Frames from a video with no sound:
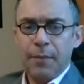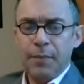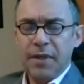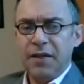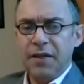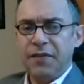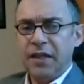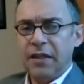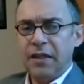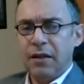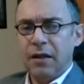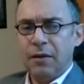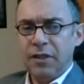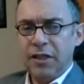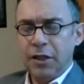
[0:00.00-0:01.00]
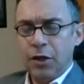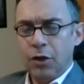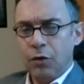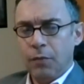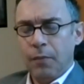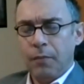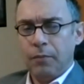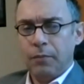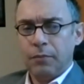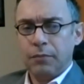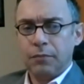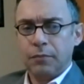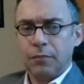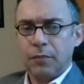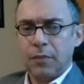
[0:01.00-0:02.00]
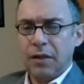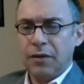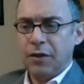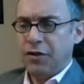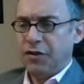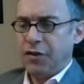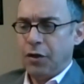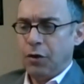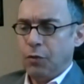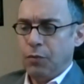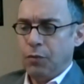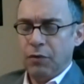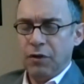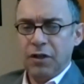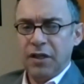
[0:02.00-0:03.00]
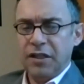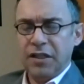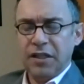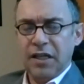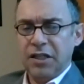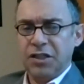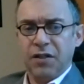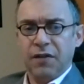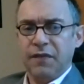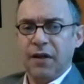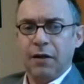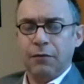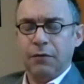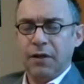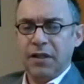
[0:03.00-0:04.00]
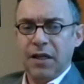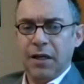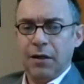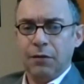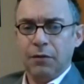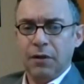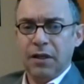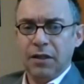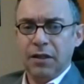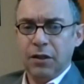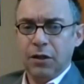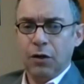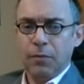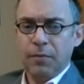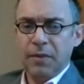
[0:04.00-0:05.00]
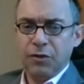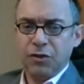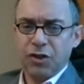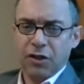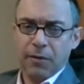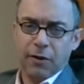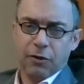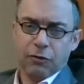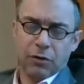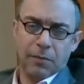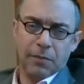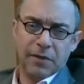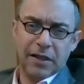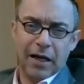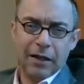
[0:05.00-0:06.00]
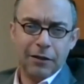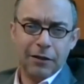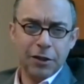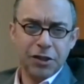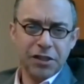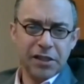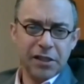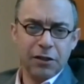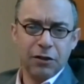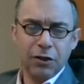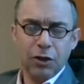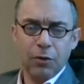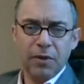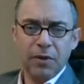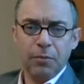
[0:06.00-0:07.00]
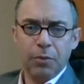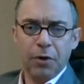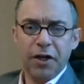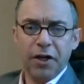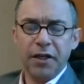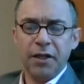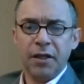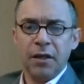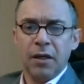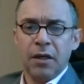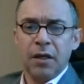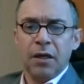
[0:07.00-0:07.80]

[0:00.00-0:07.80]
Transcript: I mean, I think, there's no real indication of that right now. You're talking about criminology here a little bit, but,